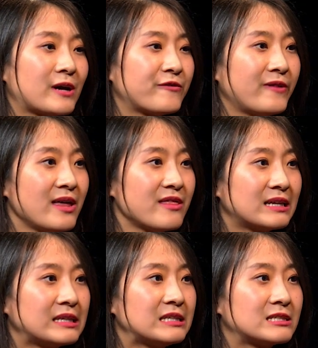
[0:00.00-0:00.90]
I found
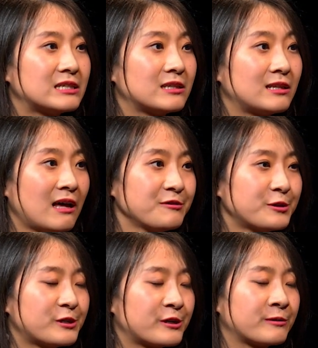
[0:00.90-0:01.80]
that in the long
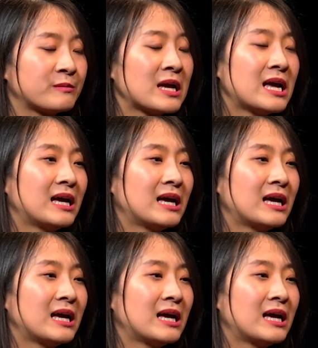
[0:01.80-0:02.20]
term,